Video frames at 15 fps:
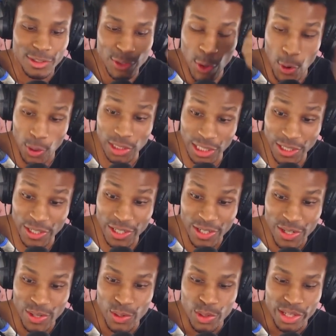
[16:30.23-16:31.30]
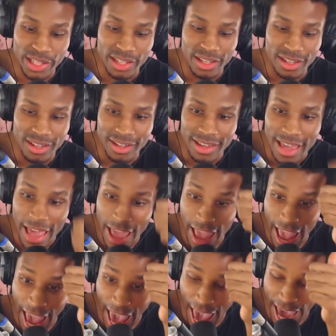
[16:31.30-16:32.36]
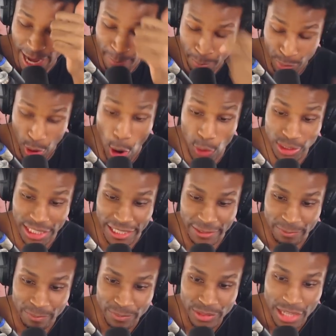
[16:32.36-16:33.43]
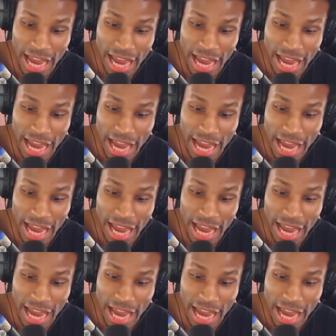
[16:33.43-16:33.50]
Cooler and Broly.